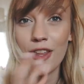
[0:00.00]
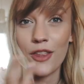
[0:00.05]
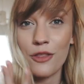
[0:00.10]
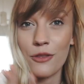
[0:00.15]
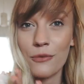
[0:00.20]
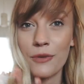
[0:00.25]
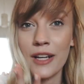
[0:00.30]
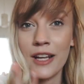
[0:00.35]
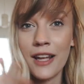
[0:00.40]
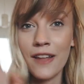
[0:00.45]

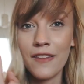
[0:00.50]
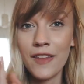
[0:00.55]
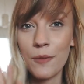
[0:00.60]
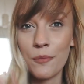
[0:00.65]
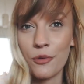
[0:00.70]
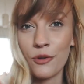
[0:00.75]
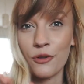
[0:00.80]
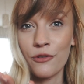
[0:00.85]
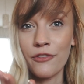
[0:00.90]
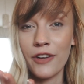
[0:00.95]
3, they
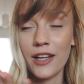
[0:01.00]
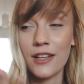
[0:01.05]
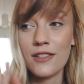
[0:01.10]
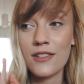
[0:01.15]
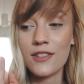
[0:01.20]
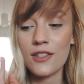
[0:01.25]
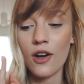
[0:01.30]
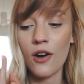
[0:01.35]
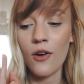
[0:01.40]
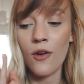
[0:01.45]
prove it.
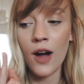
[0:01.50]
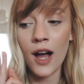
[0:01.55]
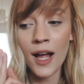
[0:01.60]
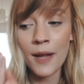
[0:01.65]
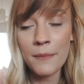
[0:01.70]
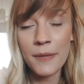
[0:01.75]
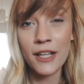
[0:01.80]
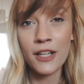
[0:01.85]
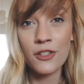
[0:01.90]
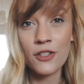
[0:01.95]
So I
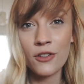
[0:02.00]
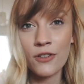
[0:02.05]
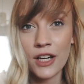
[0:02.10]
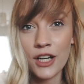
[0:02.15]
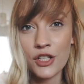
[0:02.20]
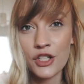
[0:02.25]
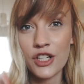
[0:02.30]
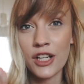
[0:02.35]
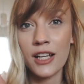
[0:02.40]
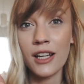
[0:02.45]
made a
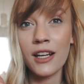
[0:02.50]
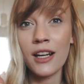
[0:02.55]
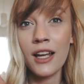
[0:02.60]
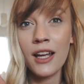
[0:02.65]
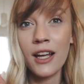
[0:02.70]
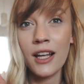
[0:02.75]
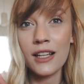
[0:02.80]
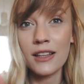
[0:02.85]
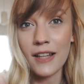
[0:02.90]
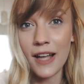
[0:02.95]
donation
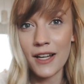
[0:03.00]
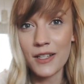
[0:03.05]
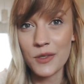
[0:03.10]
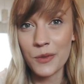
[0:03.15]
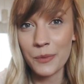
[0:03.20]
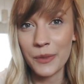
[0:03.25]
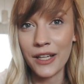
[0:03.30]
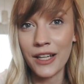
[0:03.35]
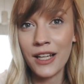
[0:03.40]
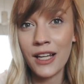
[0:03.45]

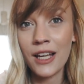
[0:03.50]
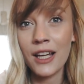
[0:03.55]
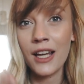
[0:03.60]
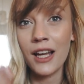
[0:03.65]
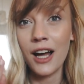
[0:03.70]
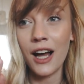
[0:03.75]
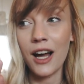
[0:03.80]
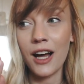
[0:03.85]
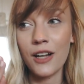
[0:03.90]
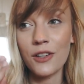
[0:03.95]
last week
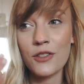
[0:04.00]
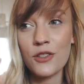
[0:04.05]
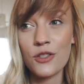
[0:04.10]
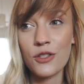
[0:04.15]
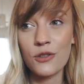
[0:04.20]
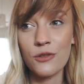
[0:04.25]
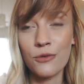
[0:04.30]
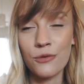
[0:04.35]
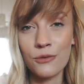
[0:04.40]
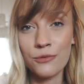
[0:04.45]

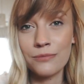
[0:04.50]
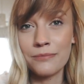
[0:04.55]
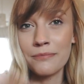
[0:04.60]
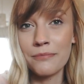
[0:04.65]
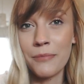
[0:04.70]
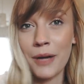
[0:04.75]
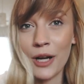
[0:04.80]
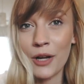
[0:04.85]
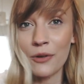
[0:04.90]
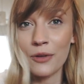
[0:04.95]
to
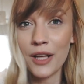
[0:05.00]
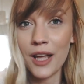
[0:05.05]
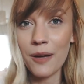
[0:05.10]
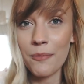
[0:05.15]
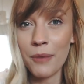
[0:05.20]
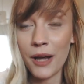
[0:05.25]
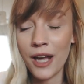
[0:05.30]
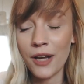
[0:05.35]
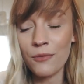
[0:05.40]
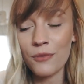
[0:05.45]
my own
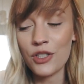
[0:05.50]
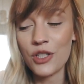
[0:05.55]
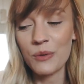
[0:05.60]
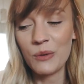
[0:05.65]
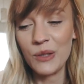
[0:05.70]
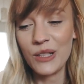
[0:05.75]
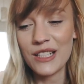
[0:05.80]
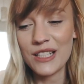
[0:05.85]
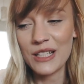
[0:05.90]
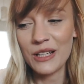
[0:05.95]
campaign, which I'm
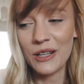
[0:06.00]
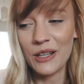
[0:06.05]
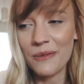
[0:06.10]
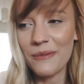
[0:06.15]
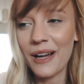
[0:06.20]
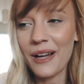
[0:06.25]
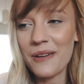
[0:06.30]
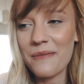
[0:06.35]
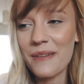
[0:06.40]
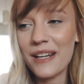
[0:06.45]
going to tell you
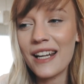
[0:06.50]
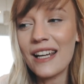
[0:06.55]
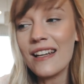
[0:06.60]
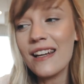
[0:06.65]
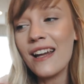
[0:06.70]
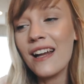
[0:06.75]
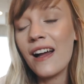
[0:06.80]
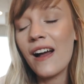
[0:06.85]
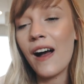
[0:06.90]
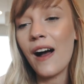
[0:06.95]
about in a minute,
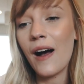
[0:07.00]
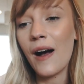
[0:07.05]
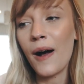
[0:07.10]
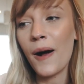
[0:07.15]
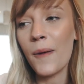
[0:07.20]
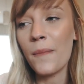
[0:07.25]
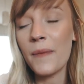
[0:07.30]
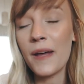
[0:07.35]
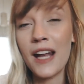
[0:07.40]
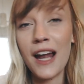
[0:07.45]

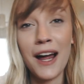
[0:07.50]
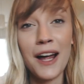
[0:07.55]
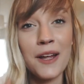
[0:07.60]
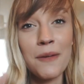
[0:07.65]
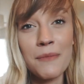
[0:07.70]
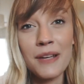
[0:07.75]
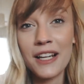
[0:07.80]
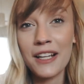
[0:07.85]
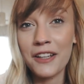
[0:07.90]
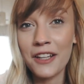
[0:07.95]
and I
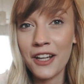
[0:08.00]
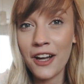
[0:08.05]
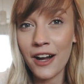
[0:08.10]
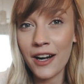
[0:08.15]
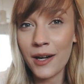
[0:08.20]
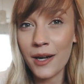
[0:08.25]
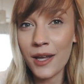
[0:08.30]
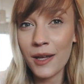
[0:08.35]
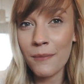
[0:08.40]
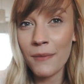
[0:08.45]
immediately got
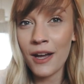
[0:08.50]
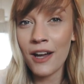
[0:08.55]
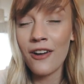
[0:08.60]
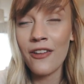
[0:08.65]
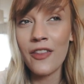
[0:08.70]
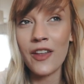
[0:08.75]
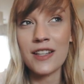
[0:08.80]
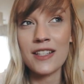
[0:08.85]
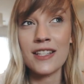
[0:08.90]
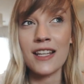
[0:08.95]
an email
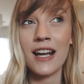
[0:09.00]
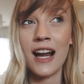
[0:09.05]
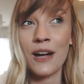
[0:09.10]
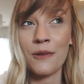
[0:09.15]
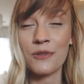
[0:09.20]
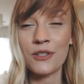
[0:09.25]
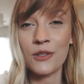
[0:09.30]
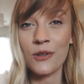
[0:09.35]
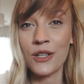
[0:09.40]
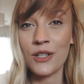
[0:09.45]
that said I
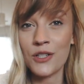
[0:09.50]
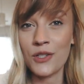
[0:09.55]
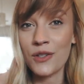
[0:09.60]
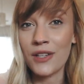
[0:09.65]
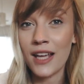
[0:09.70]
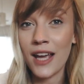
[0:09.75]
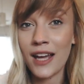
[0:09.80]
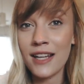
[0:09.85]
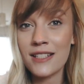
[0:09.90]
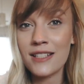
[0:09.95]
was going to
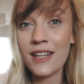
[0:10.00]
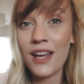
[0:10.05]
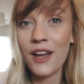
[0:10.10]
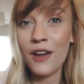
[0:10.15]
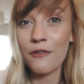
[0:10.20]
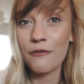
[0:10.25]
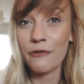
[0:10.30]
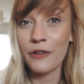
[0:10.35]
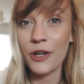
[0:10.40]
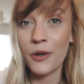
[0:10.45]
get
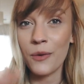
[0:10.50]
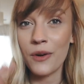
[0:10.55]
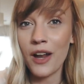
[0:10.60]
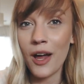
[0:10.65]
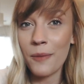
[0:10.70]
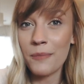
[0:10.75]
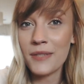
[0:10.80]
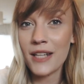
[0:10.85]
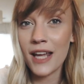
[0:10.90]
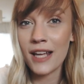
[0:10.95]
frequent
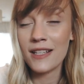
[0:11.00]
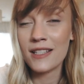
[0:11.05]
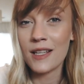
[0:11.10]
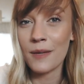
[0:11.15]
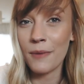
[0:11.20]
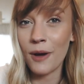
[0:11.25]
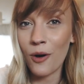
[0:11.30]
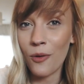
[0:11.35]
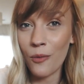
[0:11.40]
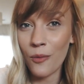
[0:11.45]
updates
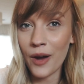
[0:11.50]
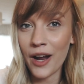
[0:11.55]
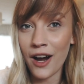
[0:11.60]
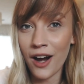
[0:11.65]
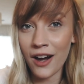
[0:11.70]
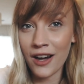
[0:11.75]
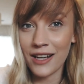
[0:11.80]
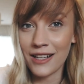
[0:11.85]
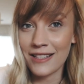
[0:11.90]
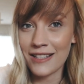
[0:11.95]
about
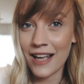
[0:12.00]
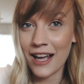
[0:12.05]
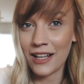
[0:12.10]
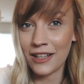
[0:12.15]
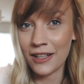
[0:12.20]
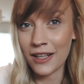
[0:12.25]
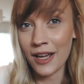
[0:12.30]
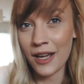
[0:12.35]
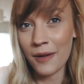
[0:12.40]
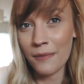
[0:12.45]
where
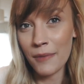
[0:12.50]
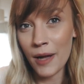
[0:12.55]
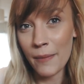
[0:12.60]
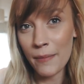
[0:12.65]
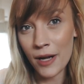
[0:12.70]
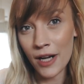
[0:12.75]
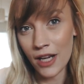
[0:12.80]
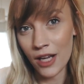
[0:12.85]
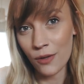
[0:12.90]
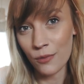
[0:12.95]
exactly my
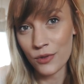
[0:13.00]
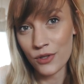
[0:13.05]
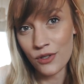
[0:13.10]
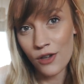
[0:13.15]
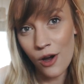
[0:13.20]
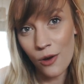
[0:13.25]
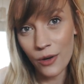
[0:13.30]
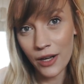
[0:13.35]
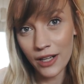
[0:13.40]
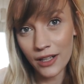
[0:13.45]
money was
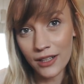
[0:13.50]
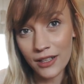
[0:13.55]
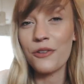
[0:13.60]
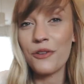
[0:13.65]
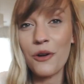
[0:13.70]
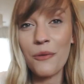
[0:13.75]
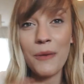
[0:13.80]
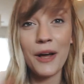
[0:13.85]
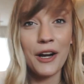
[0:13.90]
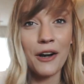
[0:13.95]
going.
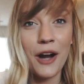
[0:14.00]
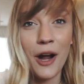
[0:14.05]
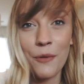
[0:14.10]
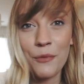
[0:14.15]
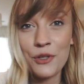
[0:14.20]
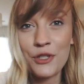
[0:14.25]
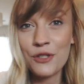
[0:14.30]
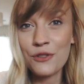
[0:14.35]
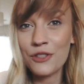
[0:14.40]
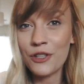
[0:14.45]
No matter how
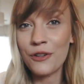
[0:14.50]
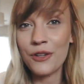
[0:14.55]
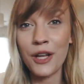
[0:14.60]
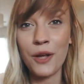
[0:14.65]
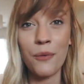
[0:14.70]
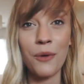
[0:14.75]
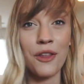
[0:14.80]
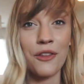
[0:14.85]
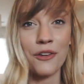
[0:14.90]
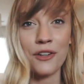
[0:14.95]
much you
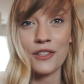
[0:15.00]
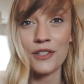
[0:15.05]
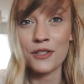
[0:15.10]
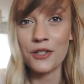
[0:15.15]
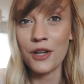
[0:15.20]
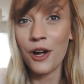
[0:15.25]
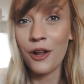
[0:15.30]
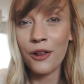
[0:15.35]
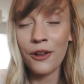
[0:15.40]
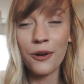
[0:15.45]
donate, whether it's
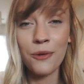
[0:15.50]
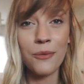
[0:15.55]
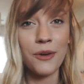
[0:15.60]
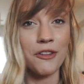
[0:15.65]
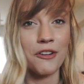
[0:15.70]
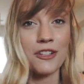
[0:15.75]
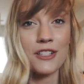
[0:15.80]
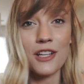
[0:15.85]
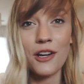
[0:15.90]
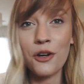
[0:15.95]
$1,
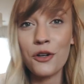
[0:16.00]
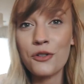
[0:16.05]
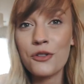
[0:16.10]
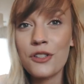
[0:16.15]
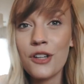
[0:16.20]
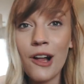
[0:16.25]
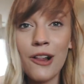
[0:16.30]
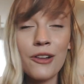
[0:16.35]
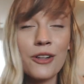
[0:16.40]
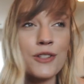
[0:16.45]
whether it's
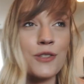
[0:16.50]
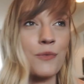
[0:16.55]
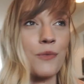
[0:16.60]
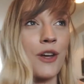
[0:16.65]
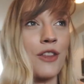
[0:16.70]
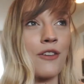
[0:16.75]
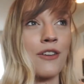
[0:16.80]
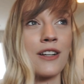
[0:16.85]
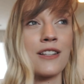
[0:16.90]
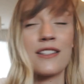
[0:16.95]
$100,
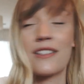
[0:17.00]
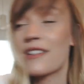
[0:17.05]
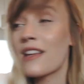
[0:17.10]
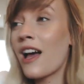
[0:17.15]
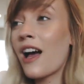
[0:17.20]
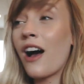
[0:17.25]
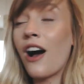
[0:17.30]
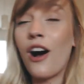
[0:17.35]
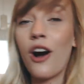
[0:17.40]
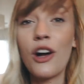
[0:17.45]
whether it's
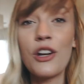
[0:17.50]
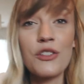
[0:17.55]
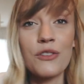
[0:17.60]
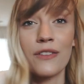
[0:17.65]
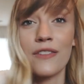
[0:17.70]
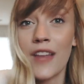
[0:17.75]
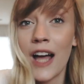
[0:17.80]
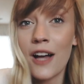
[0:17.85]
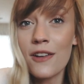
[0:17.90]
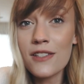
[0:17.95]

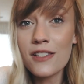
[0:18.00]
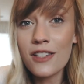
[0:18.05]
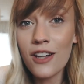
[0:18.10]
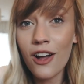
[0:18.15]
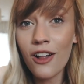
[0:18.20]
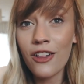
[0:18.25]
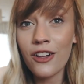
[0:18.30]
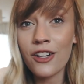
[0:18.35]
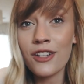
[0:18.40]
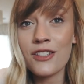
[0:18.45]

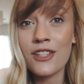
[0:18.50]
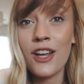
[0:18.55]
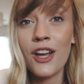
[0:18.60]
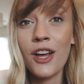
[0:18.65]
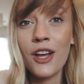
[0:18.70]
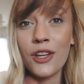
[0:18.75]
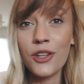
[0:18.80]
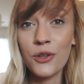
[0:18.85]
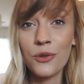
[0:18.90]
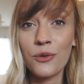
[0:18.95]
$100,000,
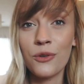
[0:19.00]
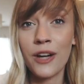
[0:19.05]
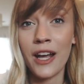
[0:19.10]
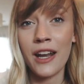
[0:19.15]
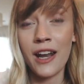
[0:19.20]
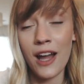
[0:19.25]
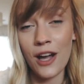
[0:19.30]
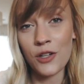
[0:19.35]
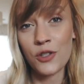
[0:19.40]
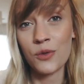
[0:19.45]
you will get
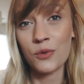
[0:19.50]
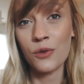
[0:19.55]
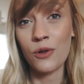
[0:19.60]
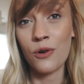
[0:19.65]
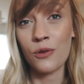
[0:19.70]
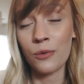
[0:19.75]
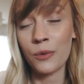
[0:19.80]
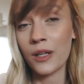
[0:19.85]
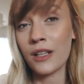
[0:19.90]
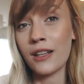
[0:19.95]

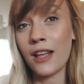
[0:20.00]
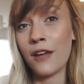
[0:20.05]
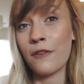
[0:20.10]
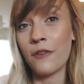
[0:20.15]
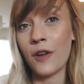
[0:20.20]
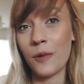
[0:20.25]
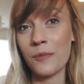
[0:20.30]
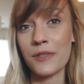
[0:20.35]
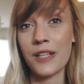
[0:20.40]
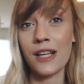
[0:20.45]
actual real life
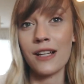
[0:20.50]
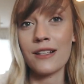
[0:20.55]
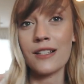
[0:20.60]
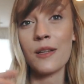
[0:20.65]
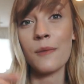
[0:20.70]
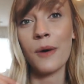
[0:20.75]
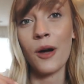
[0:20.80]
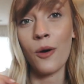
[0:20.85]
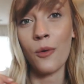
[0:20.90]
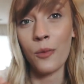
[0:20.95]
updates
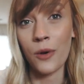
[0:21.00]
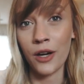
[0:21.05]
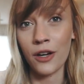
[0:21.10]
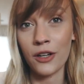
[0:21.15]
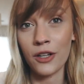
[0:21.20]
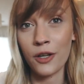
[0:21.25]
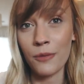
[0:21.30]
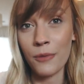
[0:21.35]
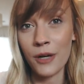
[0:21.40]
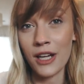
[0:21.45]
about where
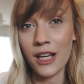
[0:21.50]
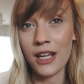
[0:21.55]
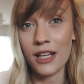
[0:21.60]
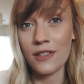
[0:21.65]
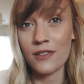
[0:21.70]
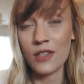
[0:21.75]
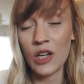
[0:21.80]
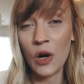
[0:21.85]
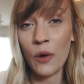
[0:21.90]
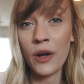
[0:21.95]
your money
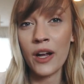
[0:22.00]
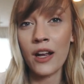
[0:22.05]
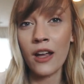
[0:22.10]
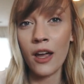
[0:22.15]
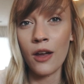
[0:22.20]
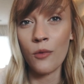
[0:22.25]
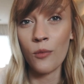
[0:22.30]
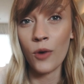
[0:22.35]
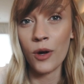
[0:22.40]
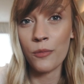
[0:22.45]
is going
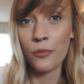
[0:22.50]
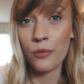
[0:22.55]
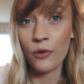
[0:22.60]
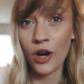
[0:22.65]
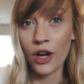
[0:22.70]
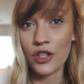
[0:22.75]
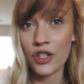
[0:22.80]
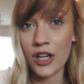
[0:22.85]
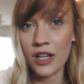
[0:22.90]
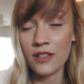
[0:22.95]
and what
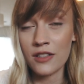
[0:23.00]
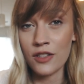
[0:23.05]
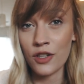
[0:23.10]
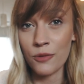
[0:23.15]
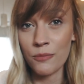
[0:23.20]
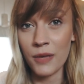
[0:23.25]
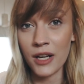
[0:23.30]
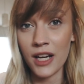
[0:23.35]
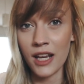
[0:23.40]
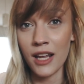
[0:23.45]
projects your
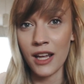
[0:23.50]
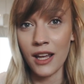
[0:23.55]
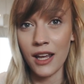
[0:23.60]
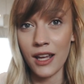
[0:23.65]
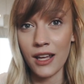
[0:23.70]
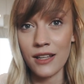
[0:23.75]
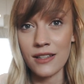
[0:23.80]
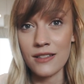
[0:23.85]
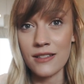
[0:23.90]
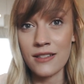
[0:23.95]
money
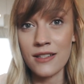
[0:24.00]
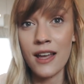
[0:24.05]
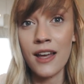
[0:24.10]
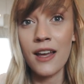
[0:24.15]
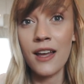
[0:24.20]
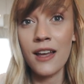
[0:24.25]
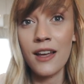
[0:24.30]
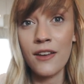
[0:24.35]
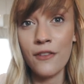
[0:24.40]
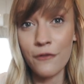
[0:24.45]
is
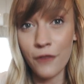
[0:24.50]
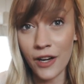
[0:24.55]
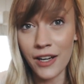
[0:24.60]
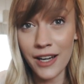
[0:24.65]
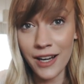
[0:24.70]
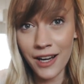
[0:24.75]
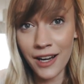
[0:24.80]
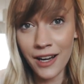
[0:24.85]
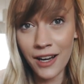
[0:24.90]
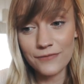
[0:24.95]

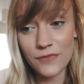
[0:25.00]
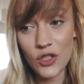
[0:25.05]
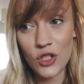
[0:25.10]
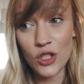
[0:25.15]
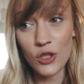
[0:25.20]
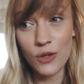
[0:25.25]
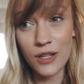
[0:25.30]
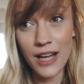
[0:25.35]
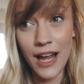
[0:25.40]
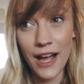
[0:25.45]
funding. So
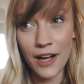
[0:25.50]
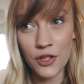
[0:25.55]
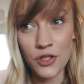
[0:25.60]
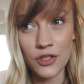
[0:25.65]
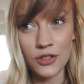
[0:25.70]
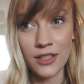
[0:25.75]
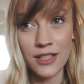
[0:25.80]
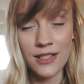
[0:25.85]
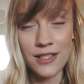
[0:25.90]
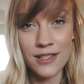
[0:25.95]
you can
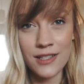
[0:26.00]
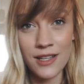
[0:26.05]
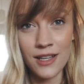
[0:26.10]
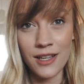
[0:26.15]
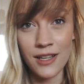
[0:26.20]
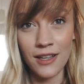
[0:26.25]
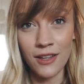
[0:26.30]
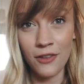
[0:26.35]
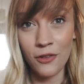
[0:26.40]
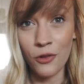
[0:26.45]
actually
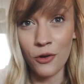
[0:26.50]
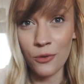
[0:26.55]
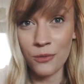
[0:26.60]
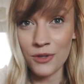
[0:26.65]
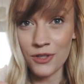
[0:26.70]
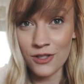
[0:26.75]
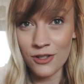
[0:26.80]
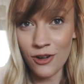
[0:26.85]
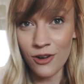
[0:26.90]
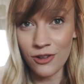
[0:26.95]
see the
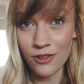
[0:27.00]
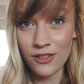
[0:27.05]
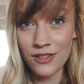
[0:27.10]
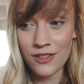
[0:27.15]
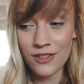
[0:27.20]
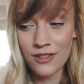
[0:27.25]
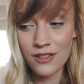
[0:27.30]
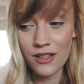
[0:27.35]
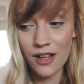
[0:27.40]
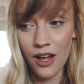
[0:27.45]

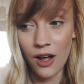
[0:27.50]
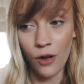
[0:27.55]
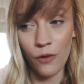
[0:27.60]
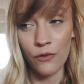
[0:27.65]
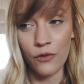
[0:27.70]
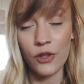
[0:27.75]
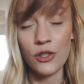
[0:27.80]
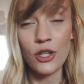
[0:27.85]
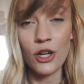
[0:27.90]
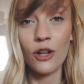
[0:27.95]
results
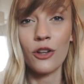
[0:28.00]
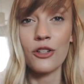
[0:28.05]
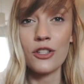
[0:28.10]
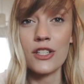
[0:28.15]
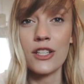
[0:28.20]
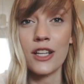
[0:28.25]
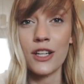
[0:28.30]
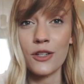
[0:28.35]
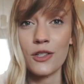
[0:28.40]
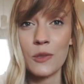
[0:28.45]
of the dollars
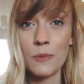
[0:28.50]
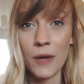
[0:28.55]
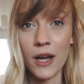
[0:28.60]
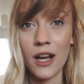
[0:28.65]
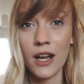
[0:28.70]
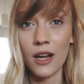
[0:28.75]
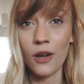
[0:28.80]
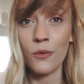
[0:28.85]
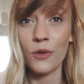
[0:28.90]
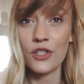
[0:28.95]
that you're
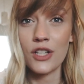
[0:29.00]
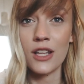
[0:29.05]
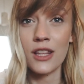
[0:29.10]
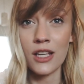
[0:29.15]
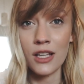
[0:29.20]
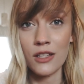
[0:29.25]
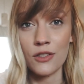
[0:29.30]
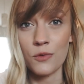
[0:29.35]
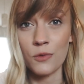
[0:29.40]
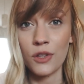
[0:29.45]
spending, which I
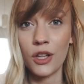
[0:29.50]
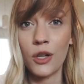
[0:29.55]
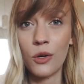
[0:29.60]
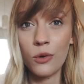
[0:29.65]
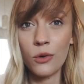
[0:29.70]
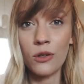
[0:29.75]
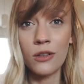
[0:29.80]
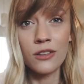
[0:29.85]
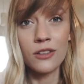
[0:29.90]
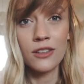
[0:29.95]
think is really
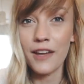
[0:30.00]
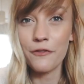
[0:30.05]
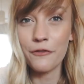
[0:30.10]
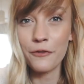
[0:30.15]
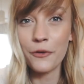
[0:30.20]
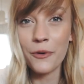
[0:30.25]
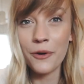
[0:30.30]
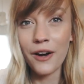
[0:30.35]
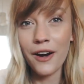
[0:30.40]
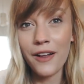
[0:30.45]
cool. And
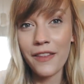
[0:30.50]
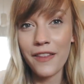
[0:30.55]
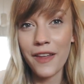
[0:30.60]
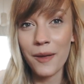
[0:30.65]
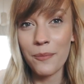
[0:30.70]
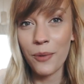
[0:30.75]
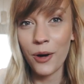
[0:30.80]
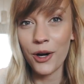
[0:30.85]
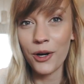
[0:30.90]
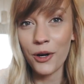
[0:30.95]
4, they
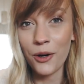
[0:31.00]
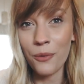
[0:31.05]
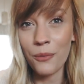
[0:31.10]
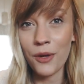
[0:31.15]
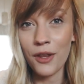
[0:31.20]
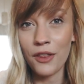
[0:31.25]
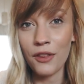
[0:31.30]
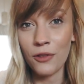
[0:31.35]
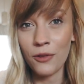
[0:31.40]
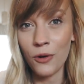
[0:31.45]
partner
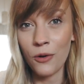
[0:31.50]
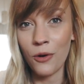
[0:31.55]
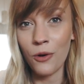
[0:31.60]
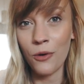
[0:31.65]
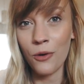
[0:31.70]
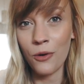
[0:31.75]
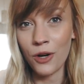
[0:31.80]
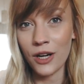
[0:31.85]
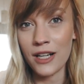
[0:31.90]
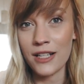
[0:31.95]
with local
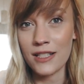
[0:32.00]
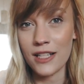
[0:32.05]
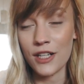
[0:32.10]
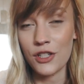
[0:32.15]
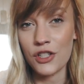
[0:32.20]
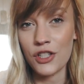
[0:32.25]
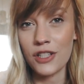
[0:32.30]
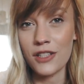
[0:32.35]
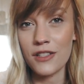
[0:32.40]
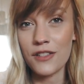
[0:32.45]

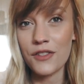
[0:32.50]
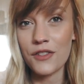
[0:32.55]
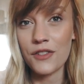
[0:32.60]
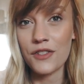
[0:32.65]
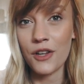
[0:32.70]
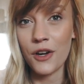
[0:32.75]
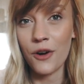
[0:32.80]
organizations. So